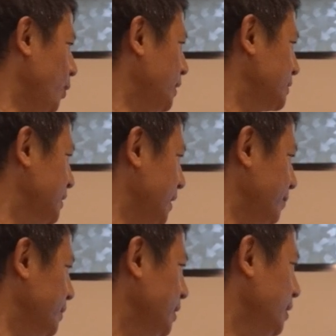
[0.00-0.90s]
Why is that?
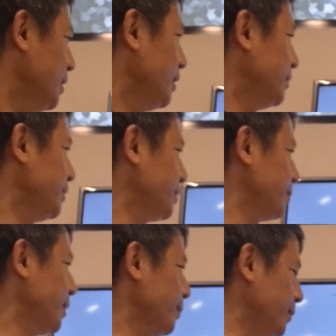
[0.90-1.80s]
Near
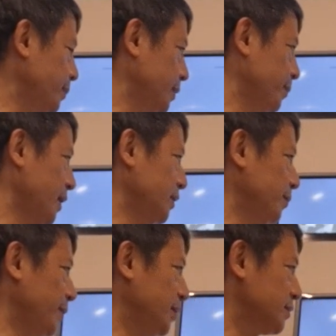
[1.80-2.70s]
the
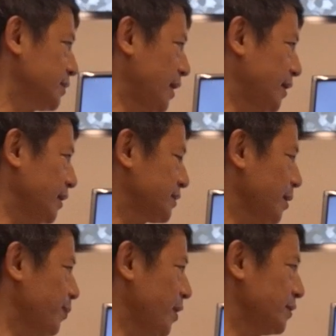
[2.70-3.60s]
money means that
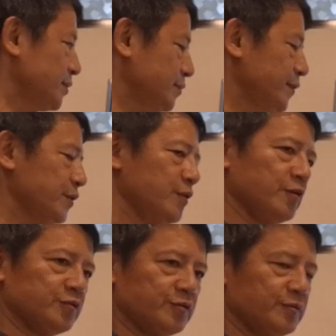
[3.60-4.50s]
stock price is very
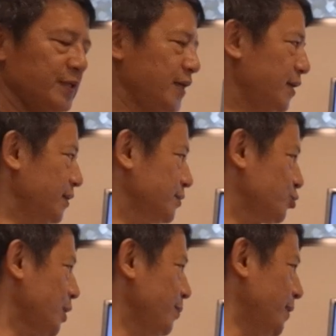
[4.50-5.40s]
close to the
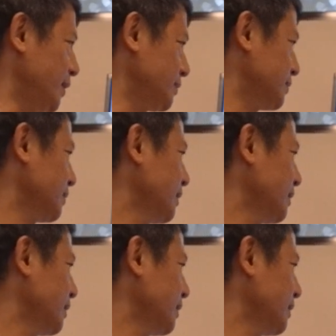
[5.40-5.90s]
strike price.